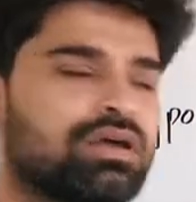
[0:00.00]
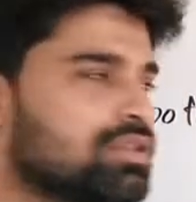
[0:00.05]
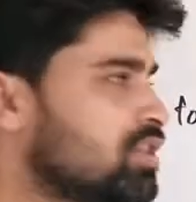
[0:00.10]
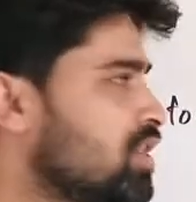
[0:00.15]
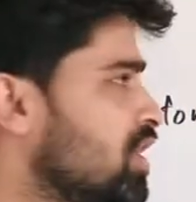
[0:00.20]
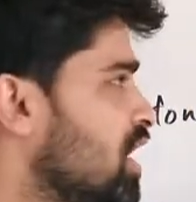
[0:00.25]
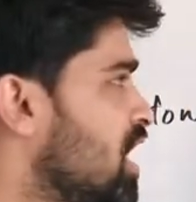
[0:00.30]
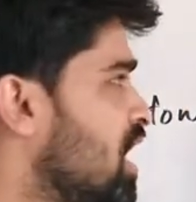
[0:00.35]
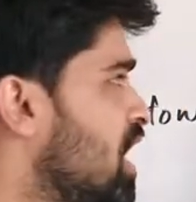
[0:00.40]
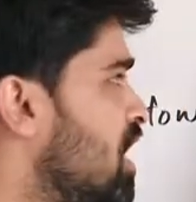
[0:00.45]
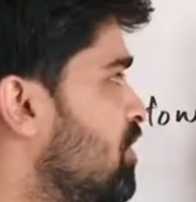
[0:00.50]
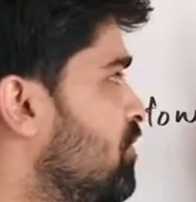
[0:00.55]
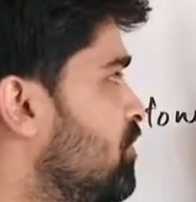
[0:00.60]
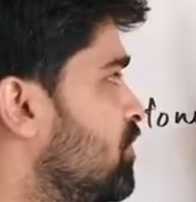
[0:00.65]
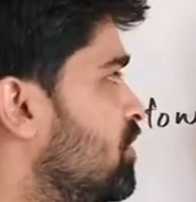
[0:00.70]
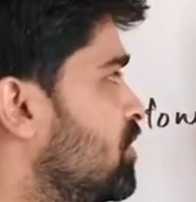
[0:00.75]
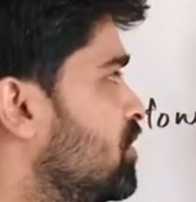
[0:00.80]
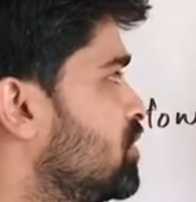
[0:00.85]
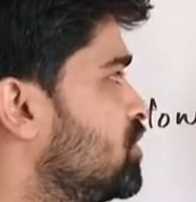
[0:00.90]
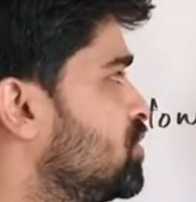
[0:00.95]
they
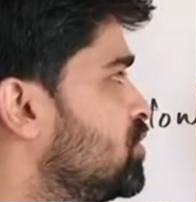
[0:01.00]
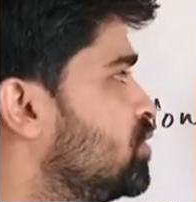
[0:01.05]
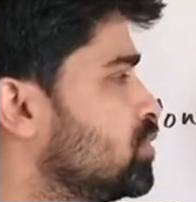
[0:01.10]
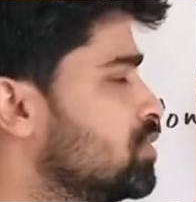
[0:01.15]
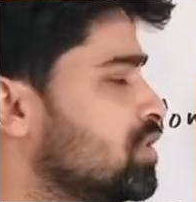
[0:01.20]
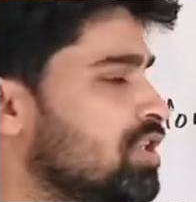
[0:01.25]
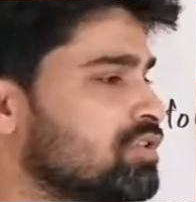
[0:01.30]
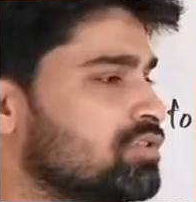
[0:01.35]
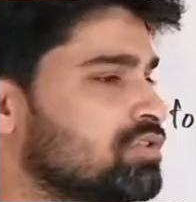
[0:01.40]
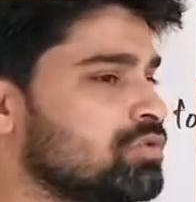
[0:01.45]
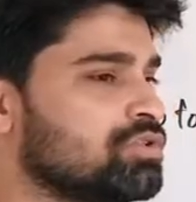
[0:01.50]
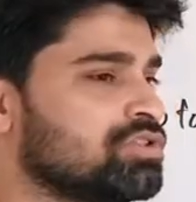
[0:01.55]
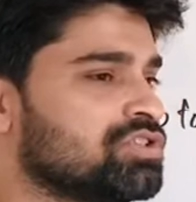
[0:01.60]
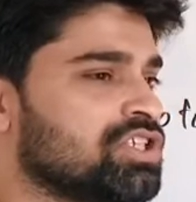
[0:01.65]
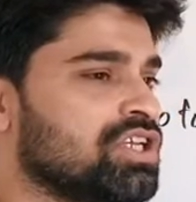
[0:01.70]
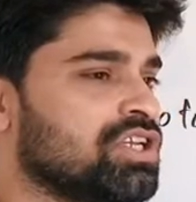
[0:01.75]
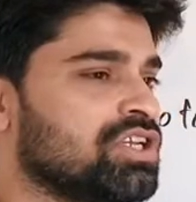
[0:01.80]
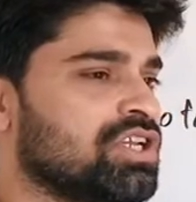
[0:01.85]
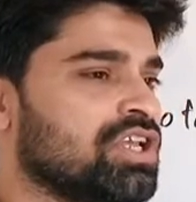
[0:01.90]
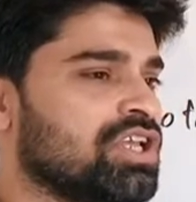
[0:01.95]
have sugar
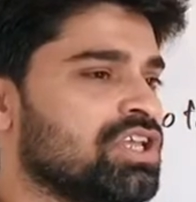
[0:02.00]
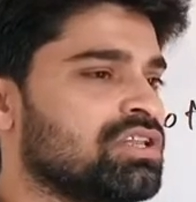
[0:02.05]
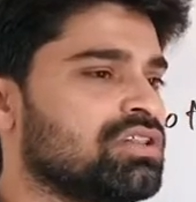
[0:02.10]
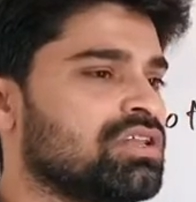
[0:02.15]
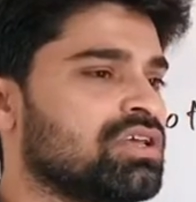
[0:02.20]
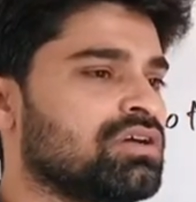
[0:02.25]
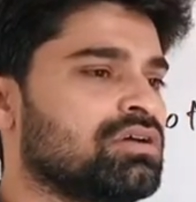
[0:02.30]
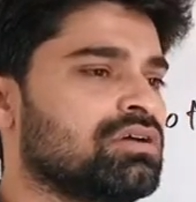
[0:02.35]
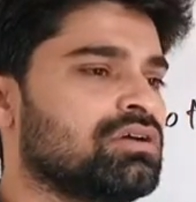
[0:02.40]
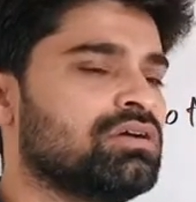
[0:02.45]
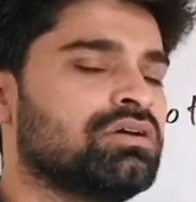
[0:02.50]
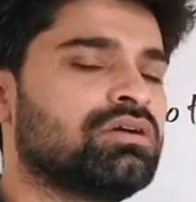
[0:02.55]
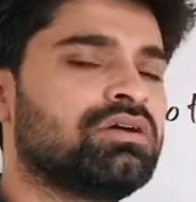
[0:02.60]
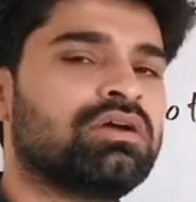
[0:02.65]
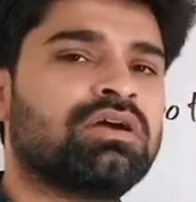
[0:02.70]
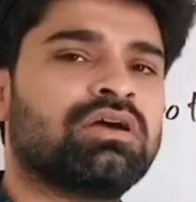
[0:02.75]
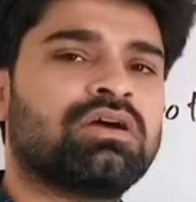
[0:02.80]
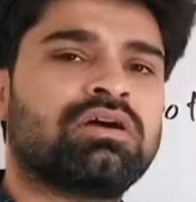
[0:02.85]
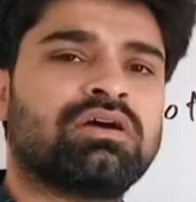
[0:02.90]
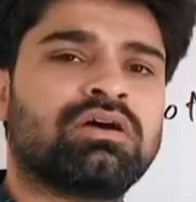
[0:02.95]
solution in
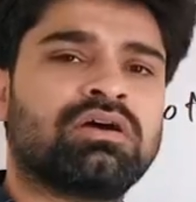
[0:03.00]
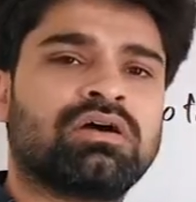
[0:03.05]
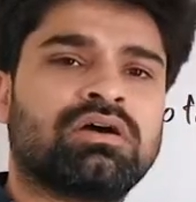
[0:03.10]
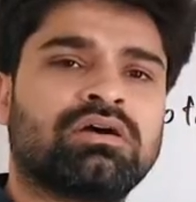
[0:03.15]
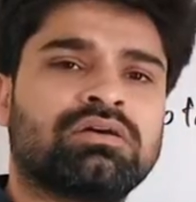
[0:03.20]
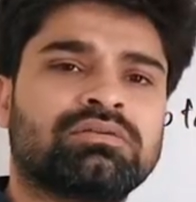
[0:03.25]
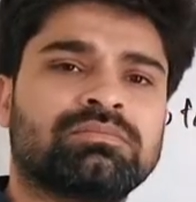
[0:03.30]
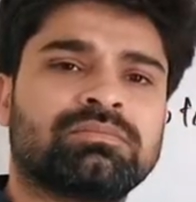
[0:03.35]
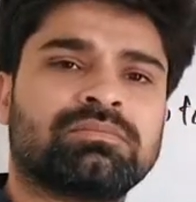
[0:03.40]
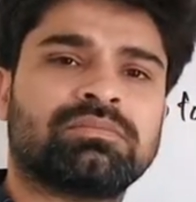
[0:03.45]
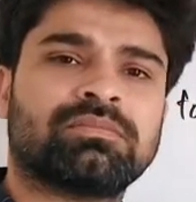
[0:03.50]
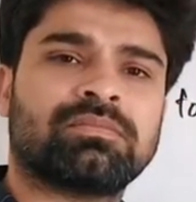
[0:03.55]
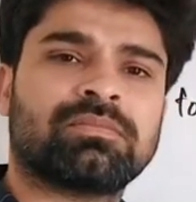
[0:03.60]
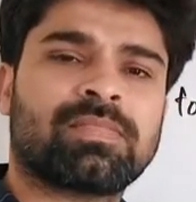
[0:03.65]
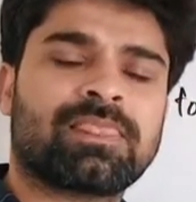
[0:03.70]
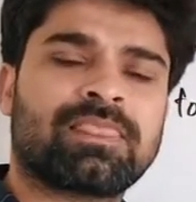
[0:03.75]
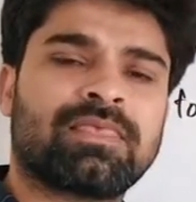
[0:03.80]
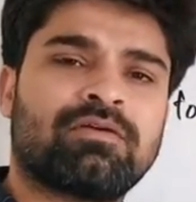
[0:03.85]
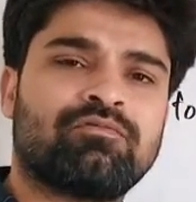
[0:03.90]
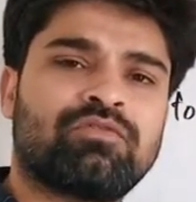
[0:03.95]
the
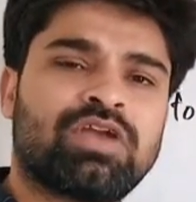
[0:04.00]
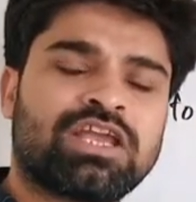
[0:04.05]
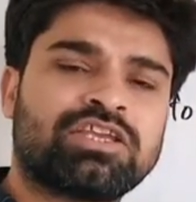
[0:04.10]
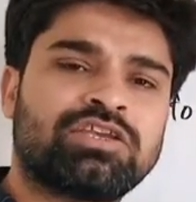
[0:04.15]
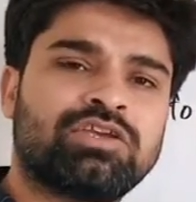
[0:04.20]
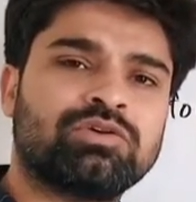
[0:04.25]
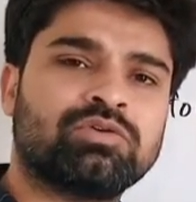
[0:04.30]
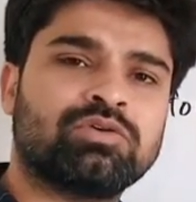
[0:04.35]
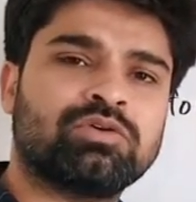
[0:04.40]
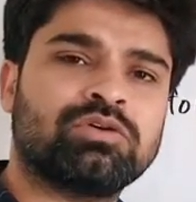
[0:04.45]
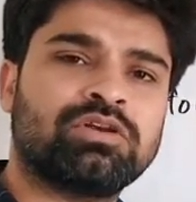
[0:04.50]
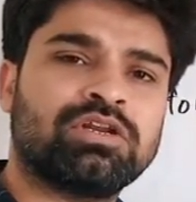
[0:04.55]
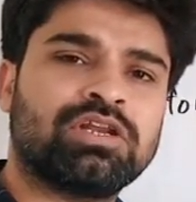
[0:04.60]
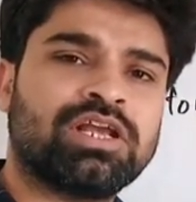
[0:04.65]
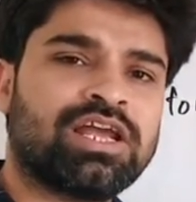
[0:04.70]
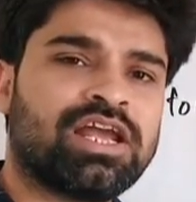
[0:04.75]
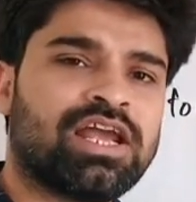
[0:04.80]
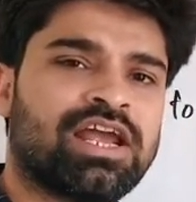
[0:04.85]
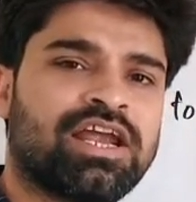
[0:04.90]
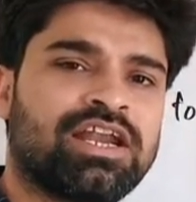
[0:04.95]

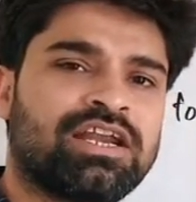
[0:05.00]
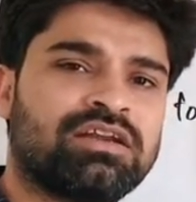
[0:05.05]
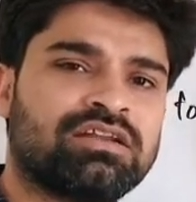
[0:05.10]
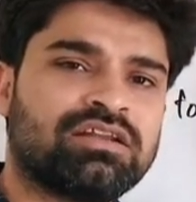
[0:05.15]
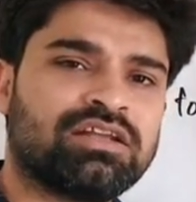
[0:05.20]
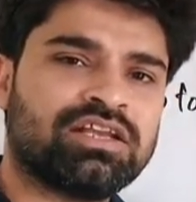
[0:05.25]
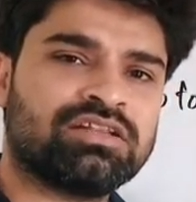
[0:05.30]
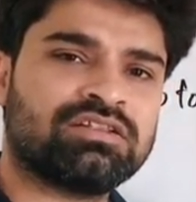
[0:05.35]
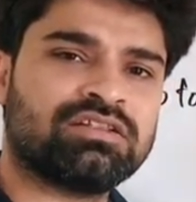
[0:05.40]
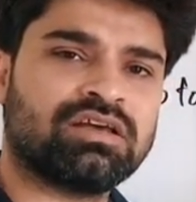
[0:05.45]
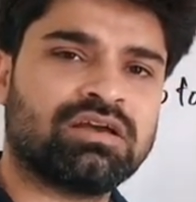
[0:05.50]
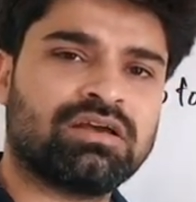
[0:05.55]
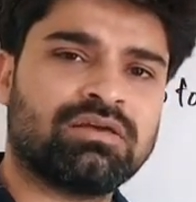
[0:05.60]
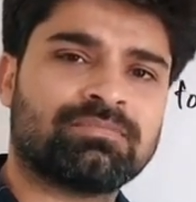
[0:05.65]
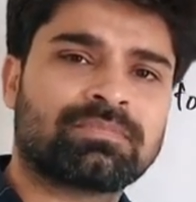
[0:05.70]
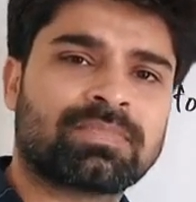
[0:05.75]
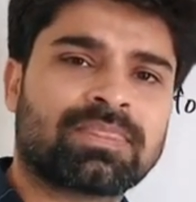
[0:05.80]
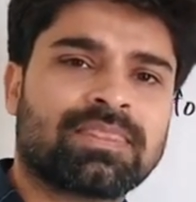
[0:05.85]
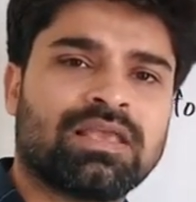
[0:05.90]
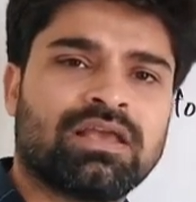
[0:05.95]
vacuole and in
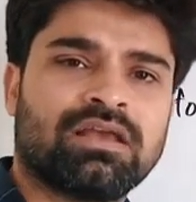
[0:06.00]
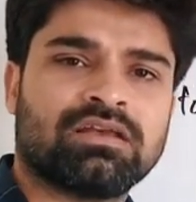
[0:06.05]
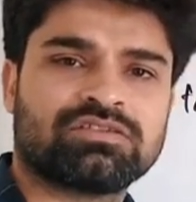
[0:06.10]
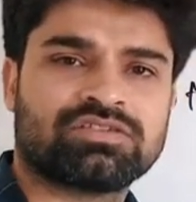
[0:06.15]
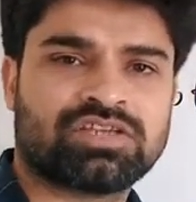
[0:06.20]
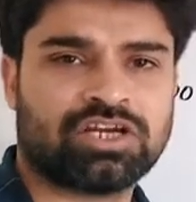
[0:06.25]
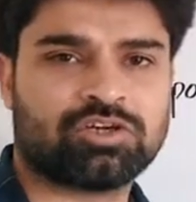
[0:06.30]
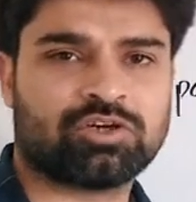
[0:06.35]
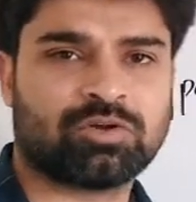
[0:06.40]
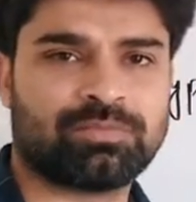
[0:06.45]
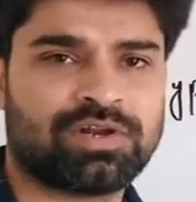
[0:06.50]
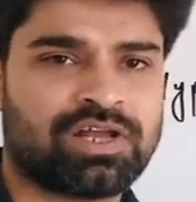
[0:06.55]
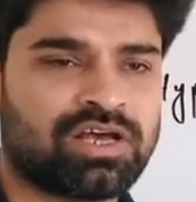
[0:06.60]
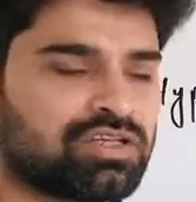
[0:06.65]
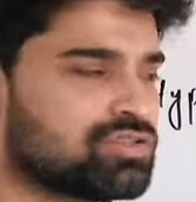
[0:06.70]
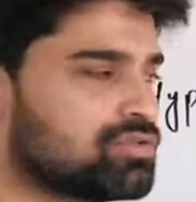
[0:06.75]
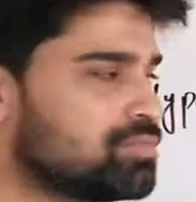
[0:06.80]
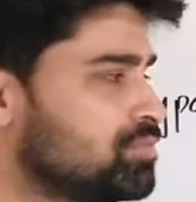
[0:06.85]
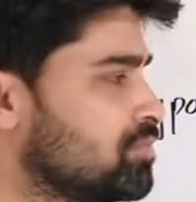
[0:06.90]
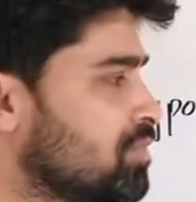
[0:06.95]
the
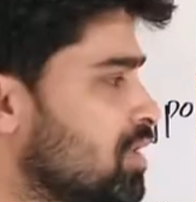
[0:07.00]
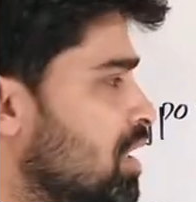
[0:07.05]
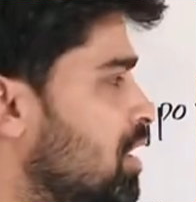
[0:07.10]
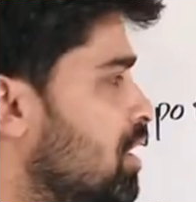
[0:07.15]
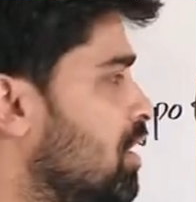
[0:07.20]
cytoplasm,